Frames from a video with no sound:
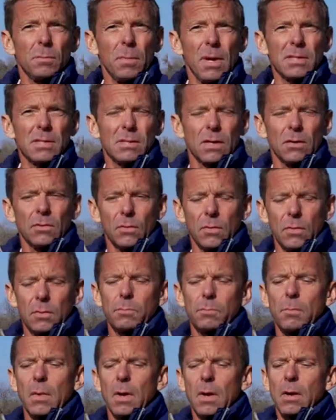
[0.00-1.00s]
basically we
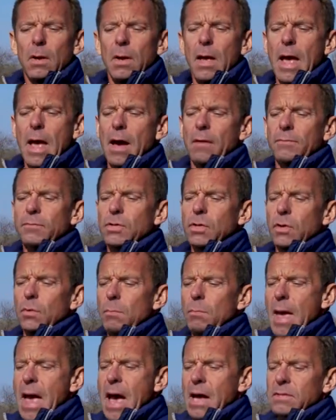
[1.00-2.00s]
have two
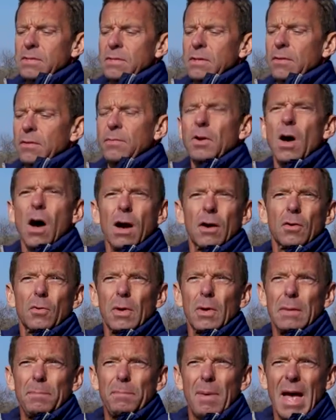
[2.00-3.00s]
massive
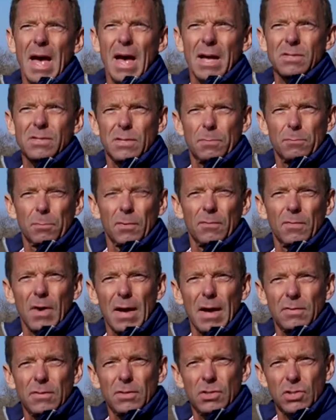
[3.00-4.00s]
concrete pads that
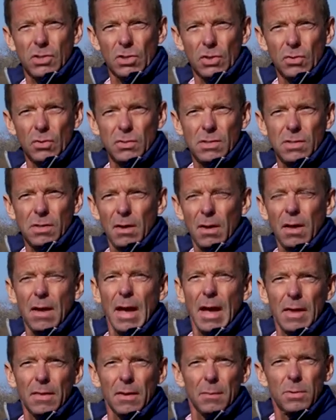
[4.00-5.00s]
provide the chutes
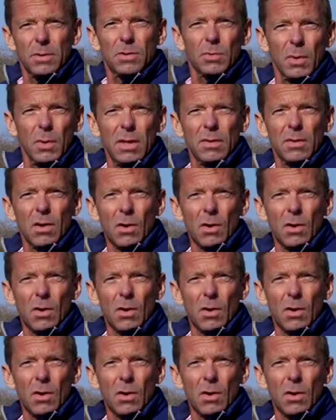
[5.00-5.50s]
and then between